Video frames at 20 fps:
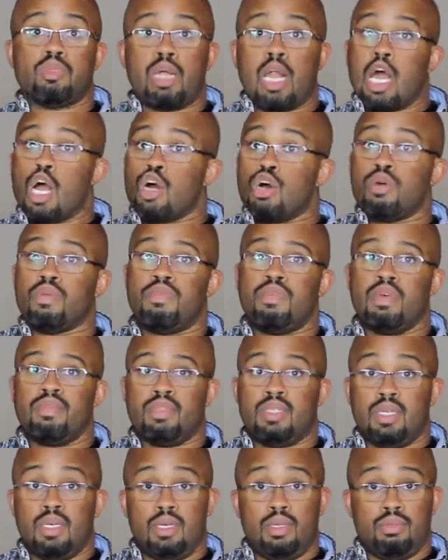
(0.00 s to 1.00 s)
but I owe
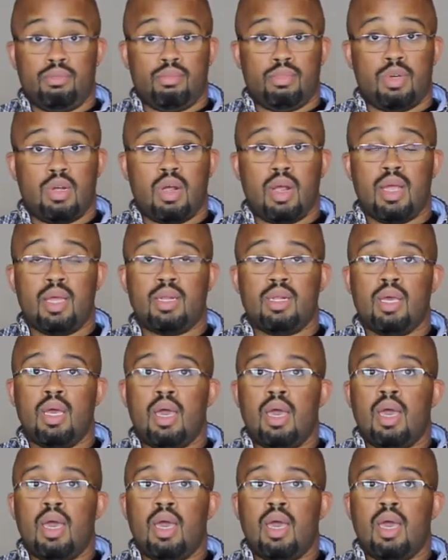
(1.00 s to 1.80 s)
15. All right.